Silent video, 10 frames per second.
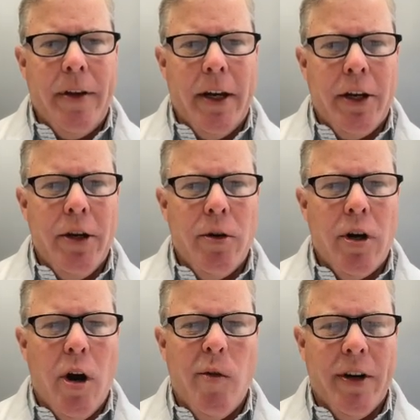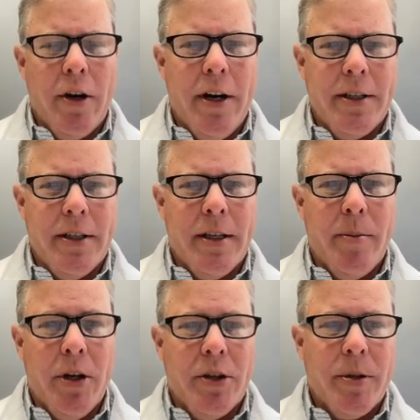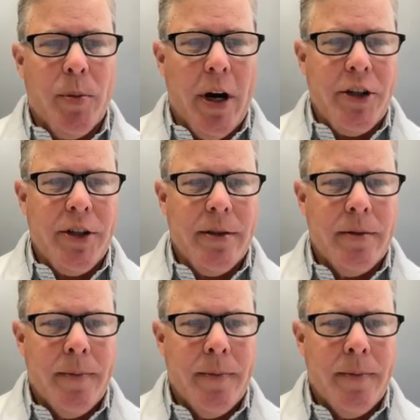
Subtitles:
that acute COVID causes immunosuppression.